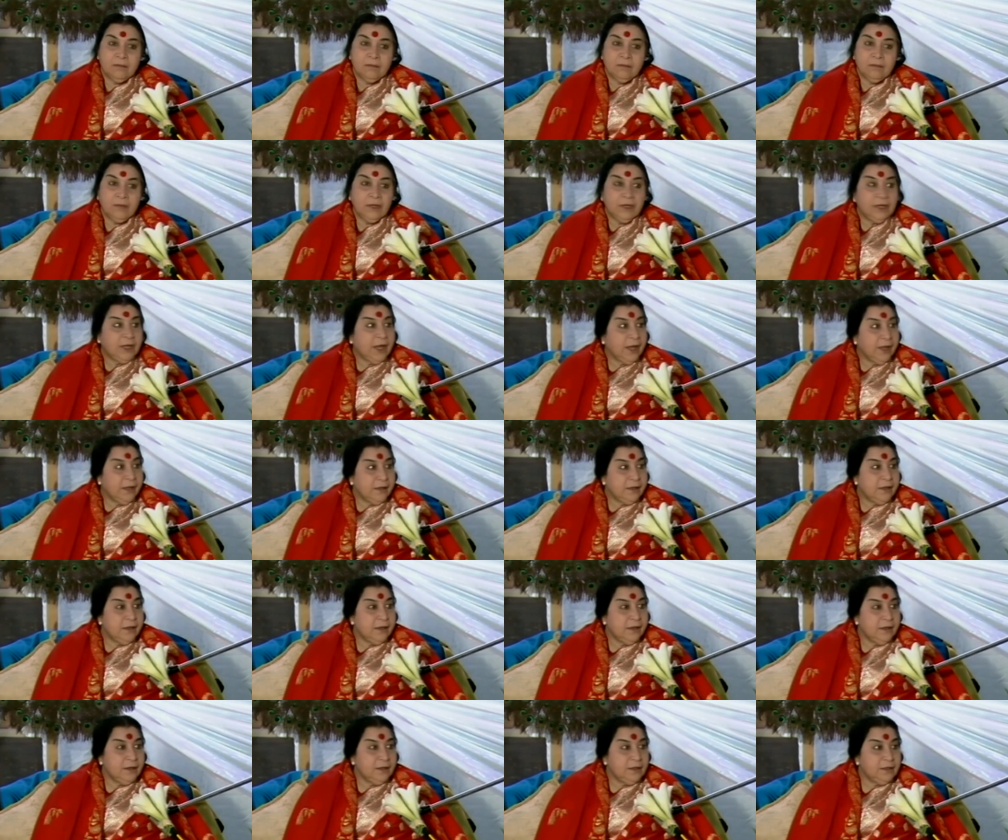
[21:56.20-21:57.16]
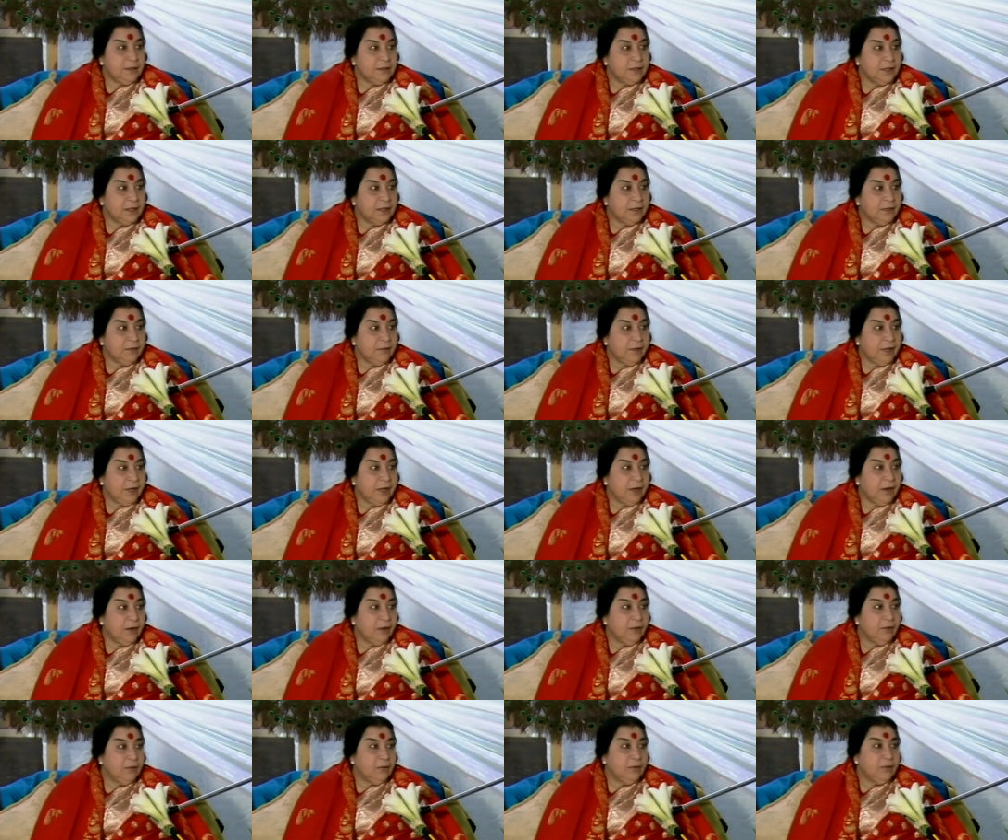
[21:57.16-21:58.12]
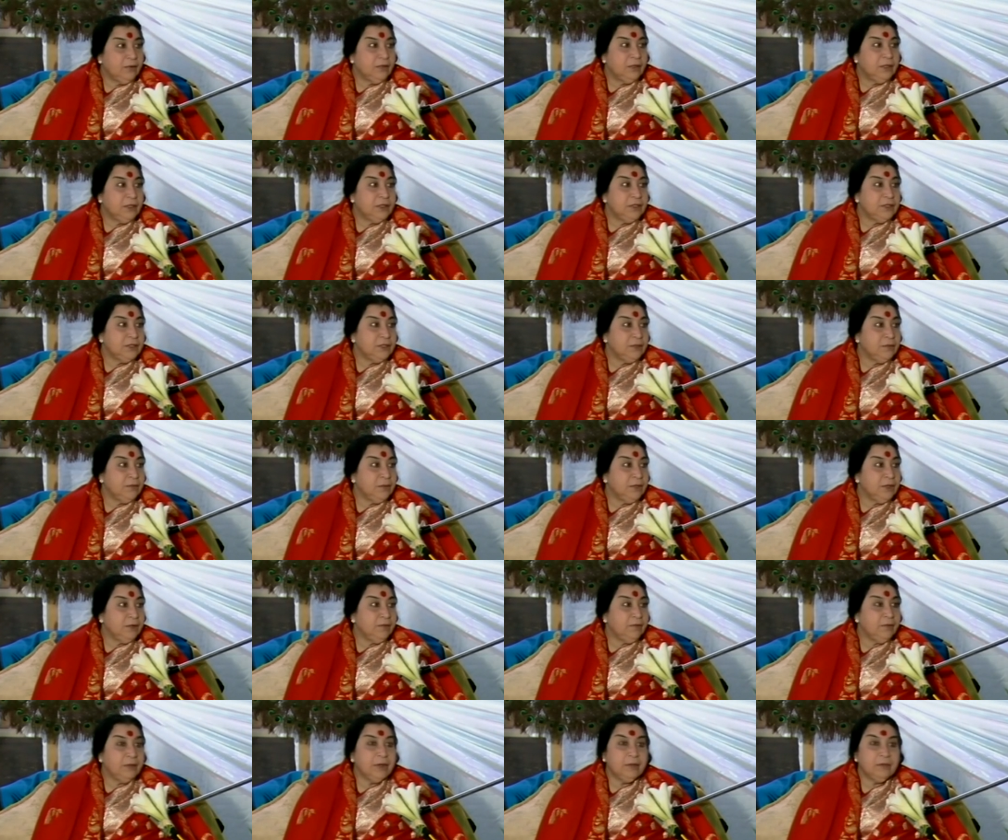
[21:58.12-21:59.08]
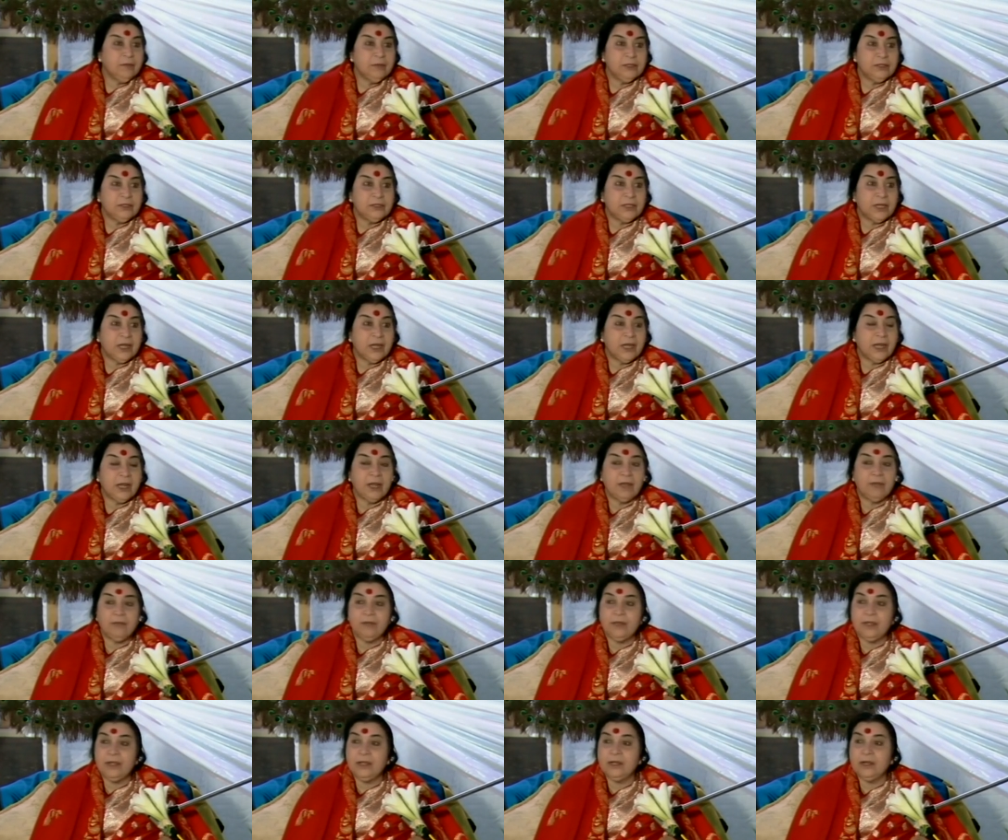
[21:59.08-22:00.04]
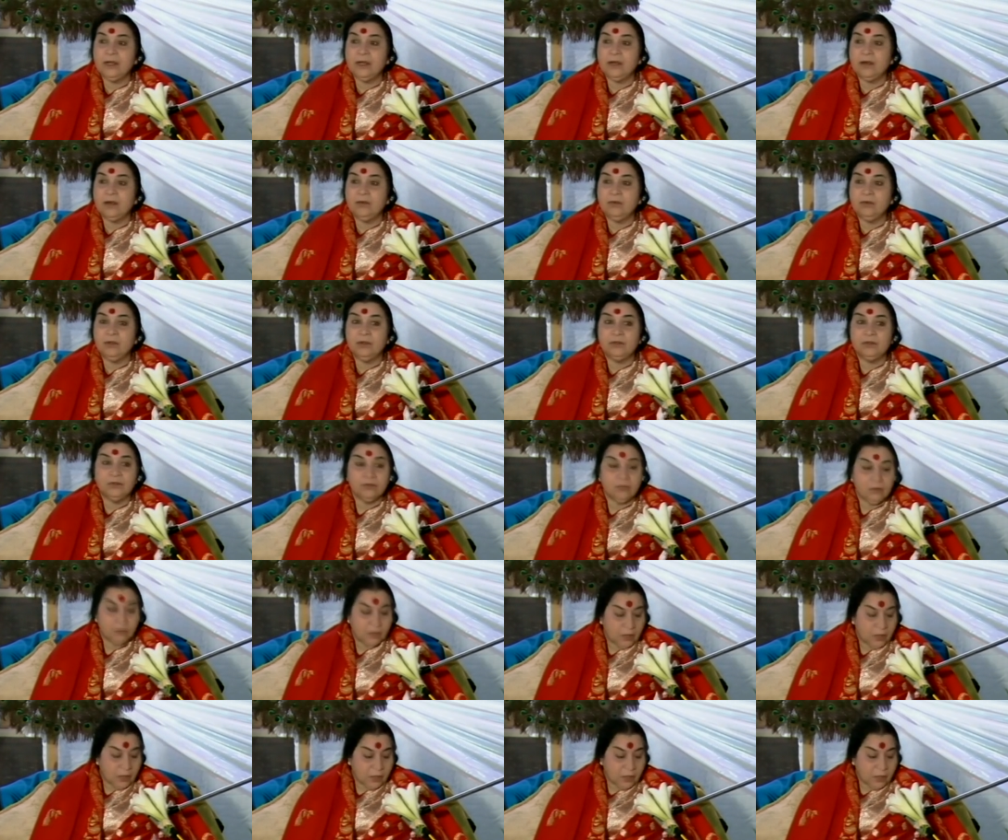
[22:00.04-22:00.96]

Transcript: But I think it is the other way around in Germany very much, and I find around also